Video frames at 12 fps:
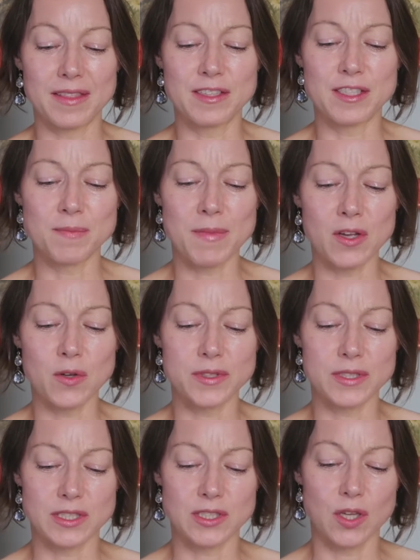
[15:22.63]
The smell
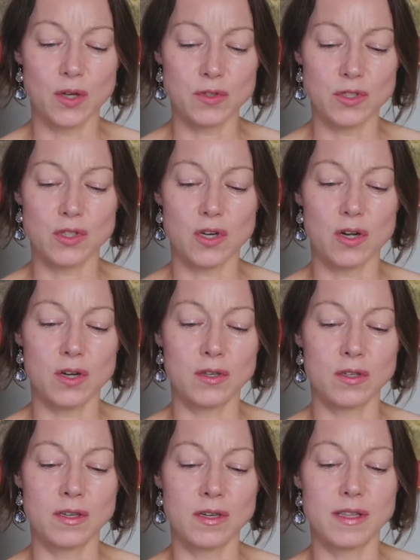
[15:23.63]
was so
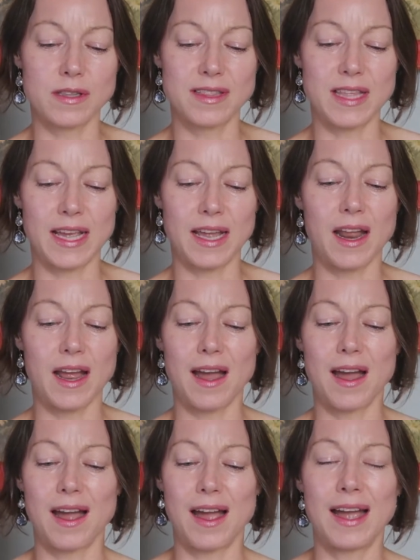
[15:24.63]
strong that
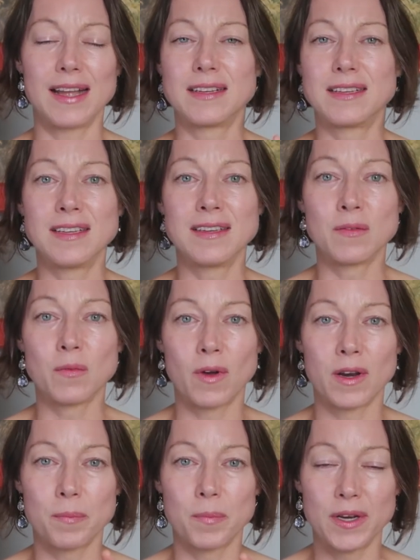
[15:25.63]
I didn't
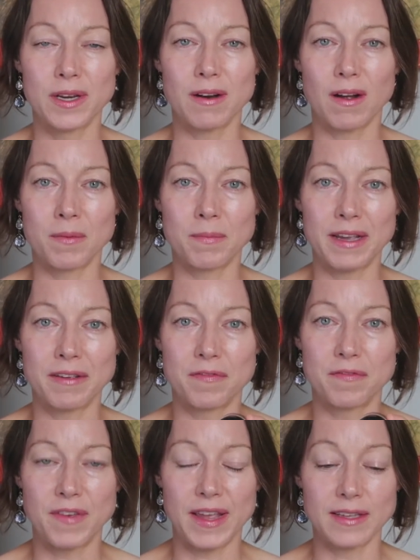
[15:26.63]
want to put it on my
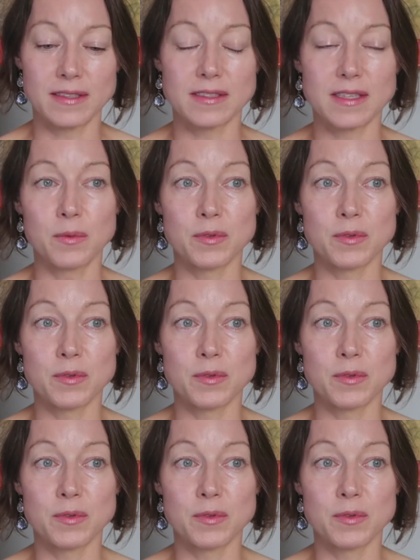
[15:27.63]
face.